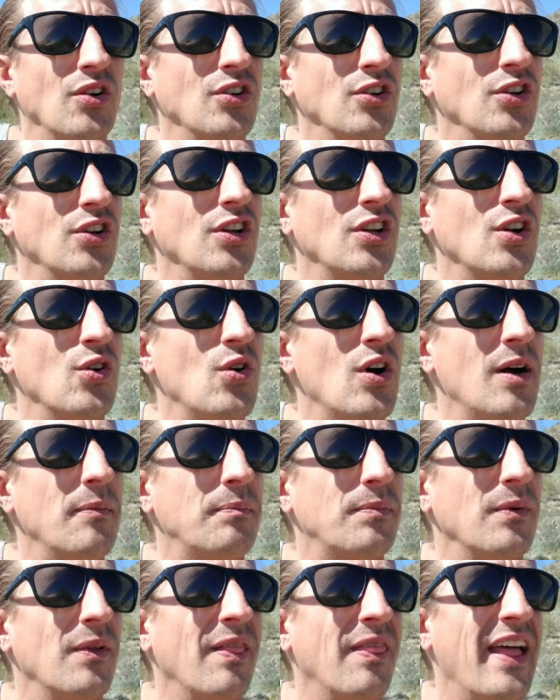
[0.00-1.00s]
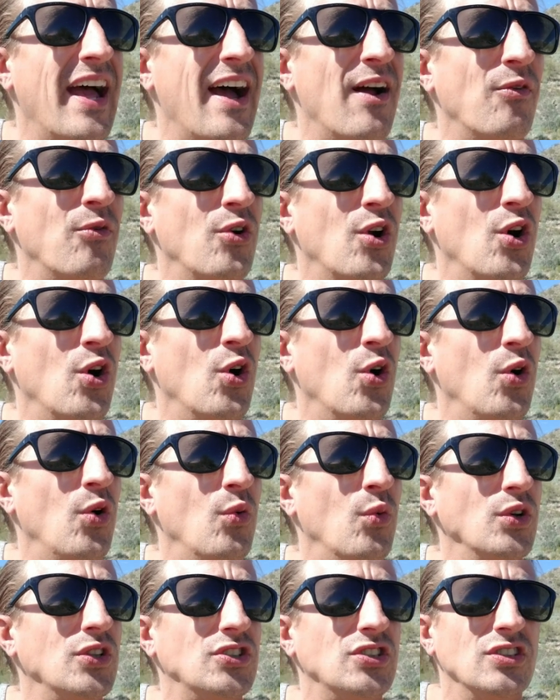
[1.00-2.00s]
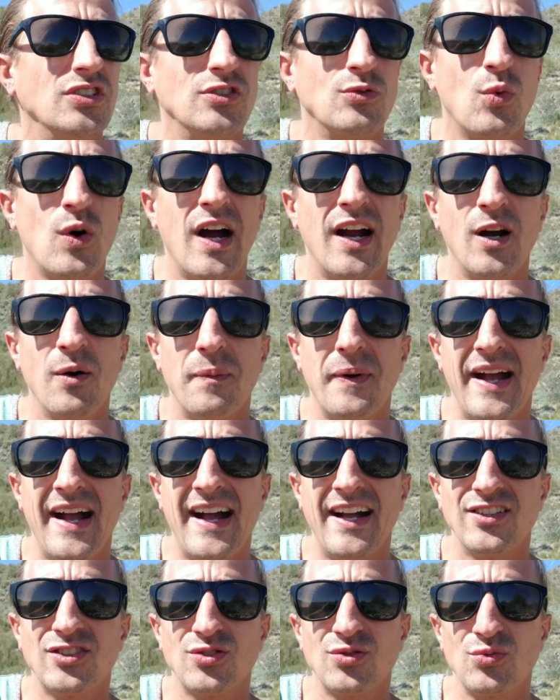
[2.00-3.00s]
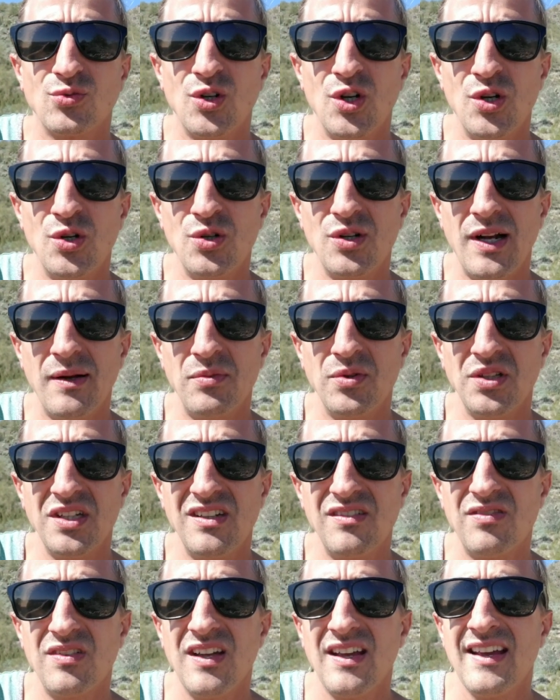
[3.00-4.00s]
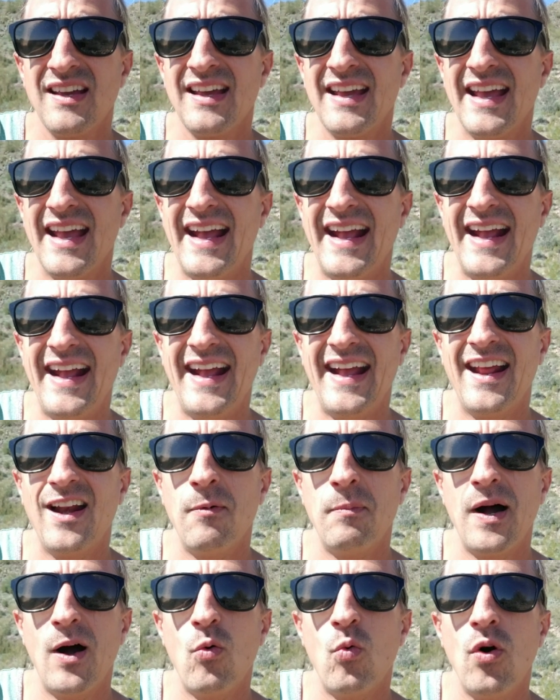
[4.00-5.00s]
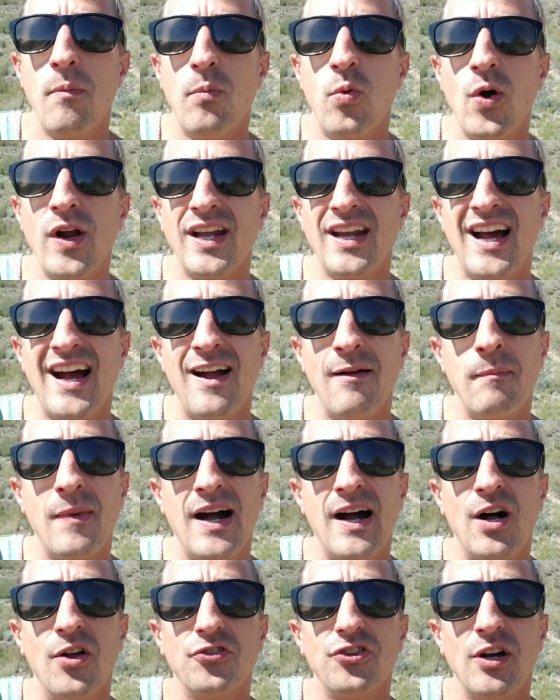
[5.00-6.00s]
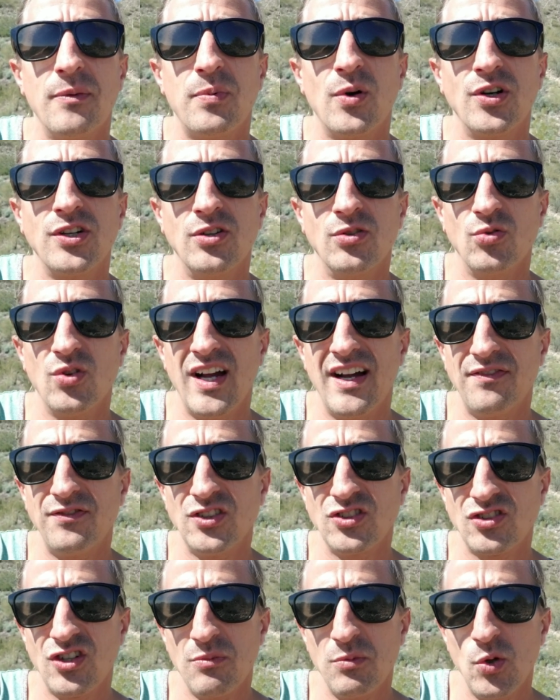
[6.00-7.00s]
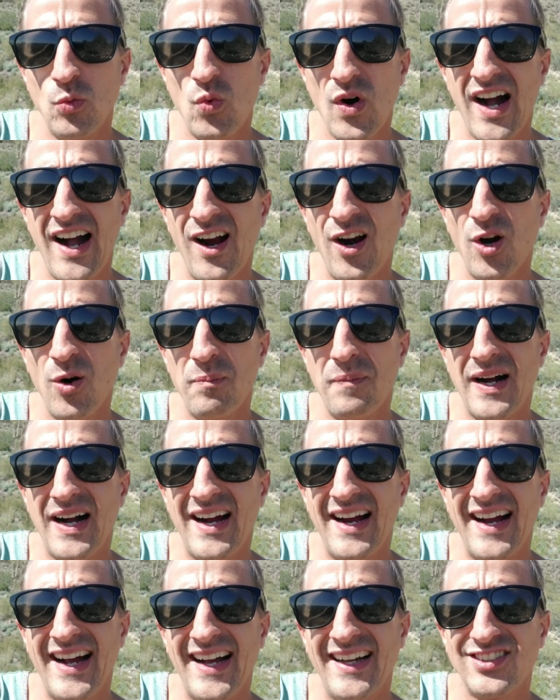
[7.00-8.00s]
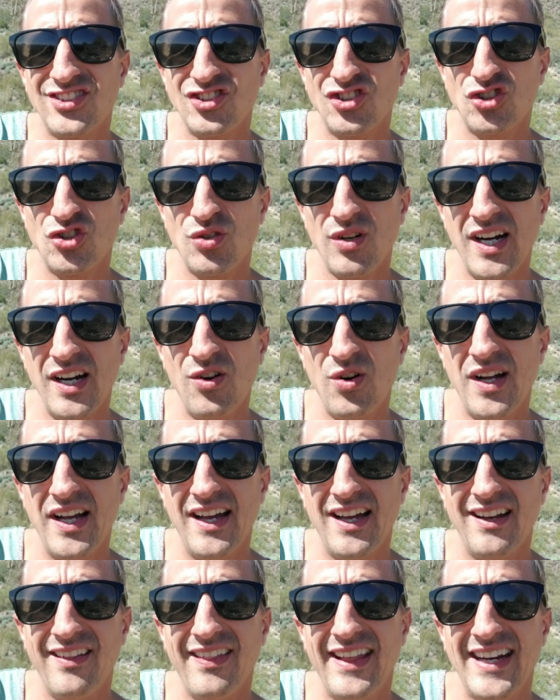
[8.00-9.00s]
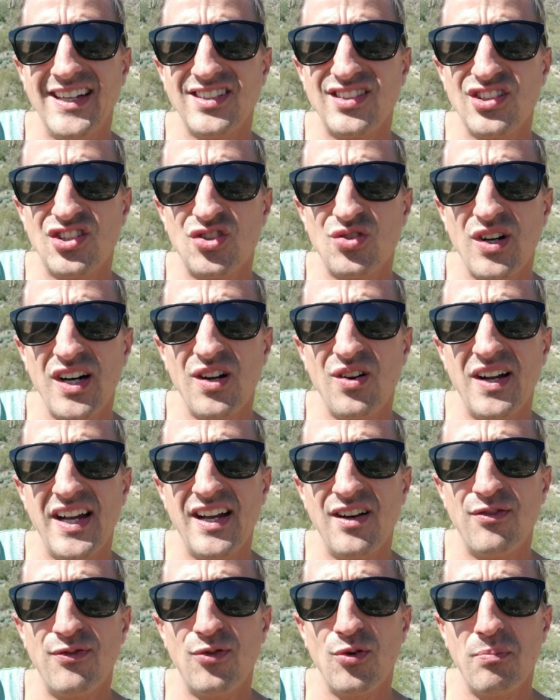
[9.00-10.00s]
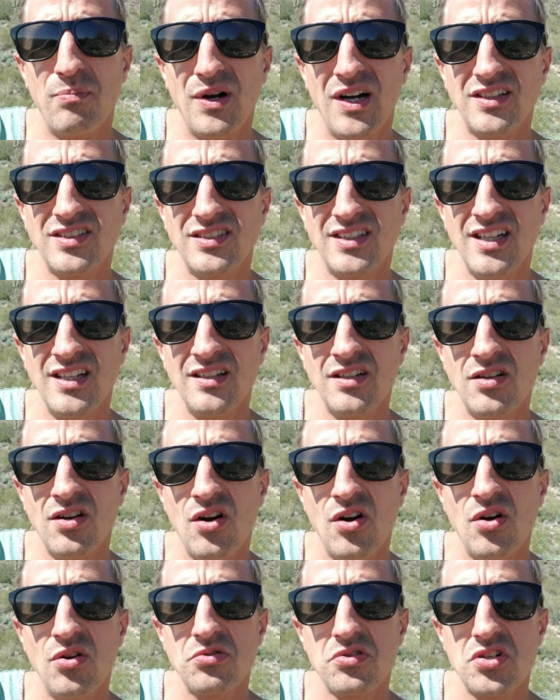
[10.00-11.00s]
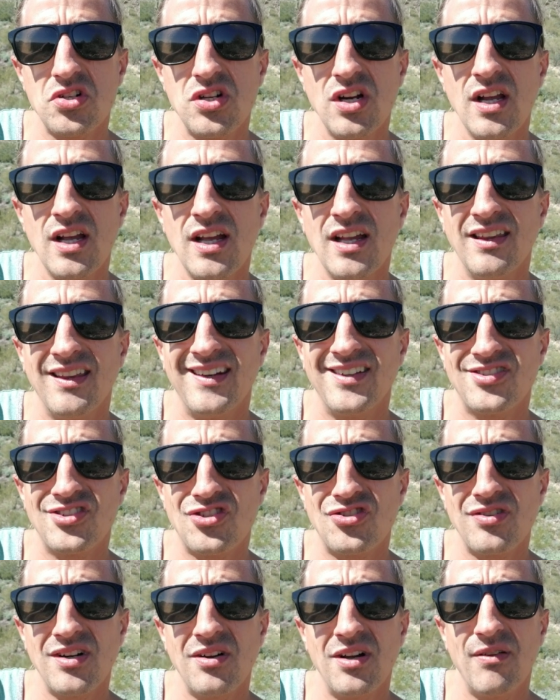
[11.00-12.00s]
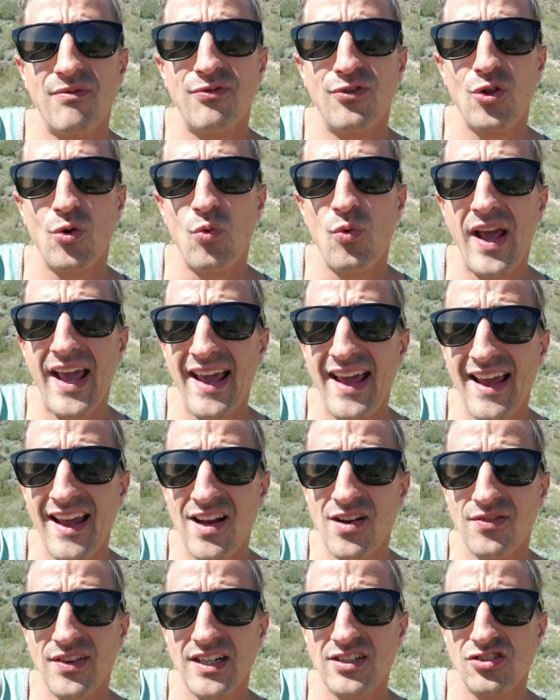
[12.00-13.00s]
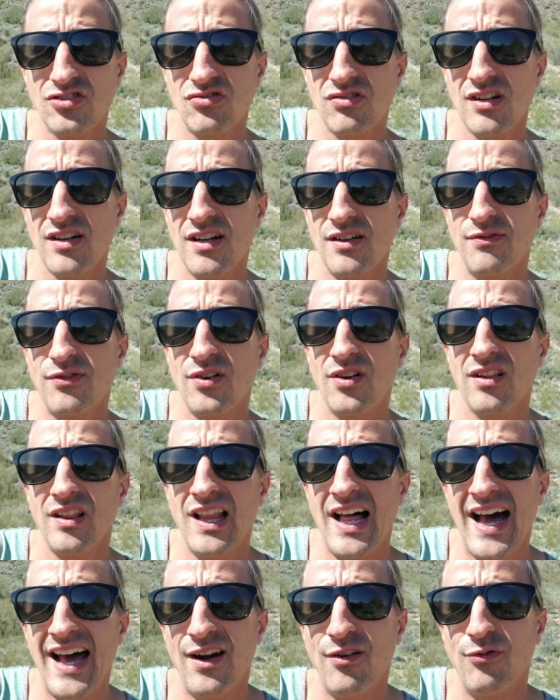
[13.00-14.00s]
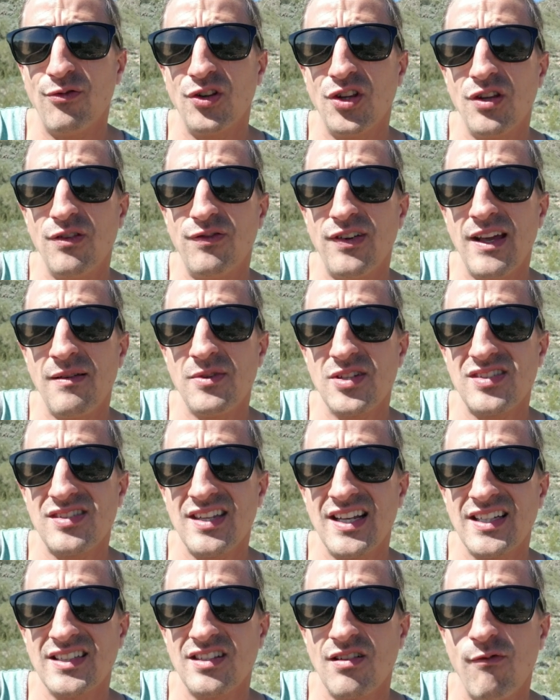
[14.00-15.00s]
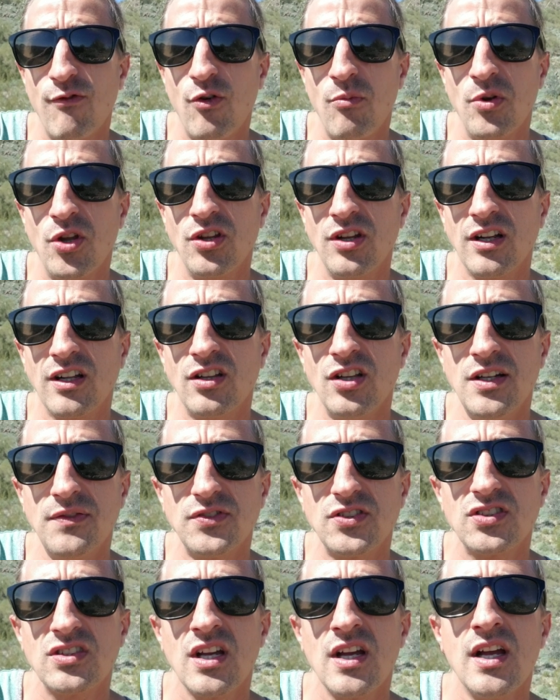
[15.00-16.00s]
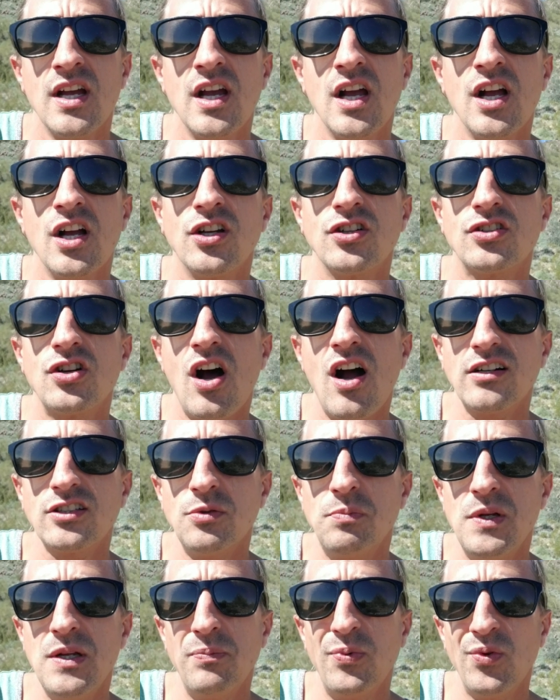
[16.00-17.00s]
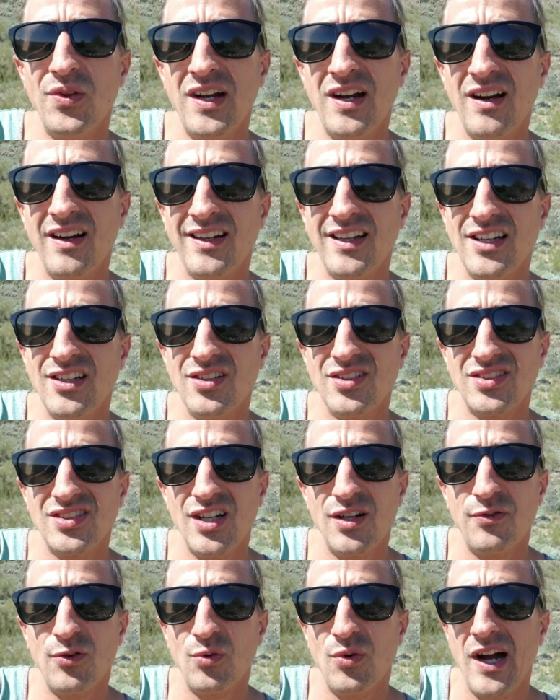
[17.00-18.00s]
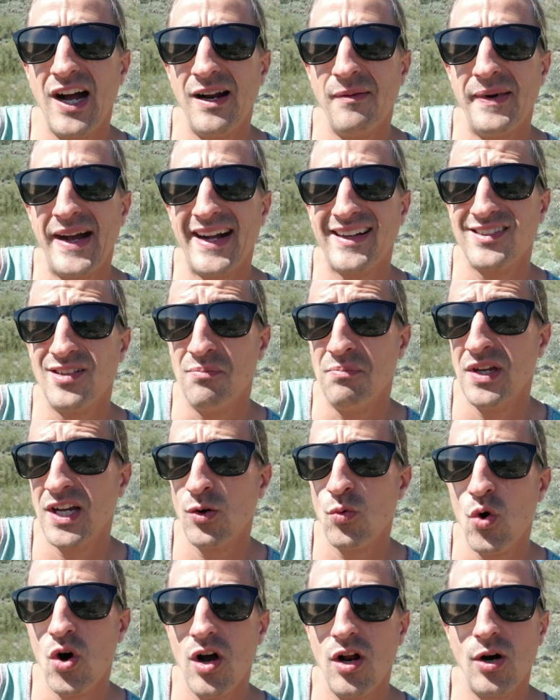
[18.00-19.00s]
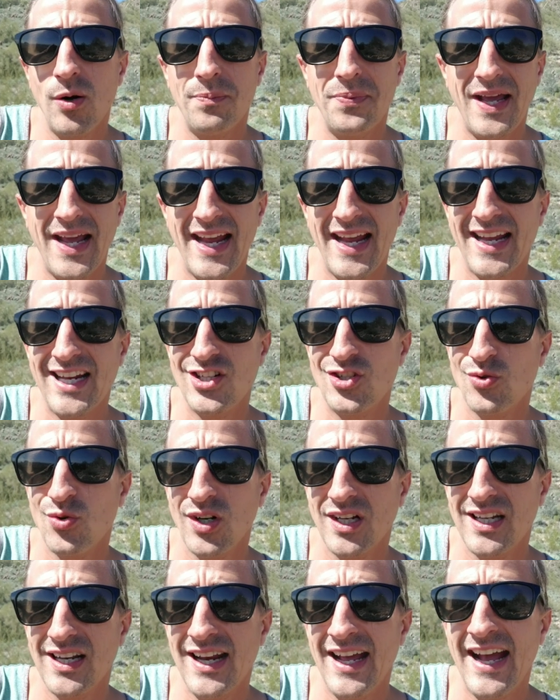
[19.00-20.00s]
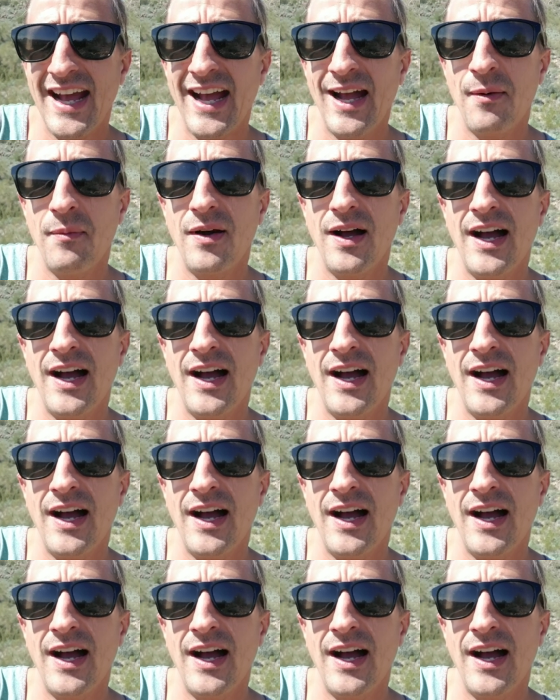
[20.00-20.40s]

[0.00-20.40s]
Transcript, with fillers: And you're going to go up that road, which is Wire Pass Road, I believe. And about one point nine miles up on your left is going to be Wire Pass Trailhead. And that is the trailhead for Buckskin Gulch. That is the trailhead for the wave. That is the trailhead for a lot of really famous things in Vermilion Cliffs. Talk to people there and get yourself a ride back to Big Water, Page, or Kanab.